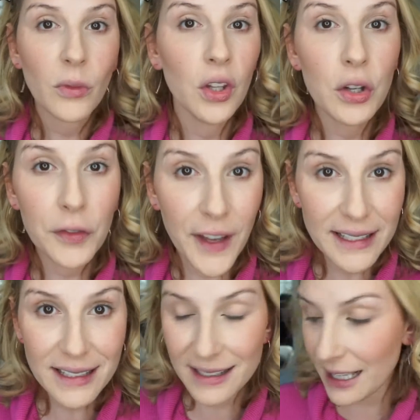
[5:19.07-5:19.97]
your
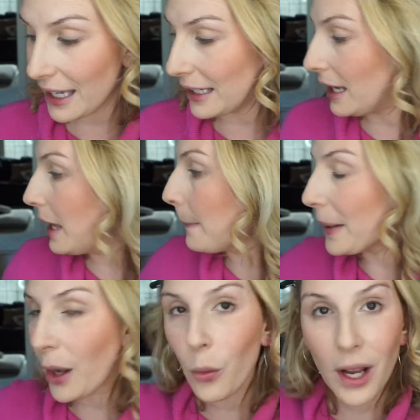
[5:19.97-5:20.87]
face is done, but
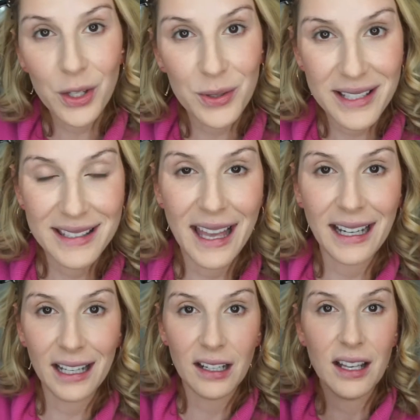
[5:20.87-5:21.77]
I want you to set it.